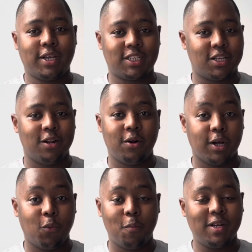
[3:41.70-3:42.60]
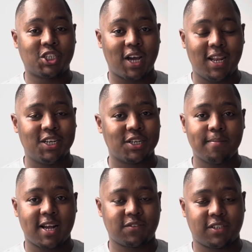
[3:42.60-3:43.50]
Tsunoda will be challenging
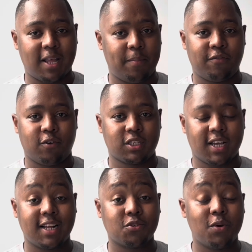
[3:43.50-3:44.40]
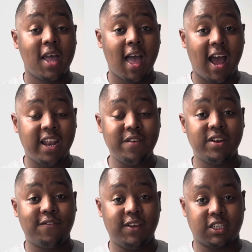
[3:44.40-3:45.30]
Max Verstappen for a title. And
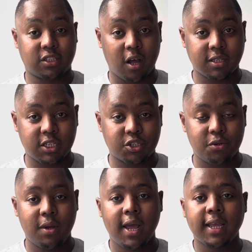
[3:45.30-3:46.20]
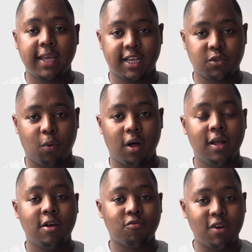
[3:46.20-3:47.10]
even if he started to, guess what?
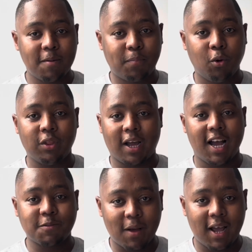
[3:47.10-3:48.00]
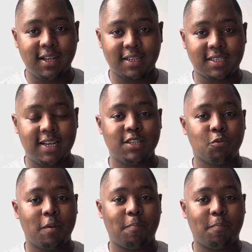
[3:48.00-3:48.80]
Red Bull, the guys behind the scenes, will be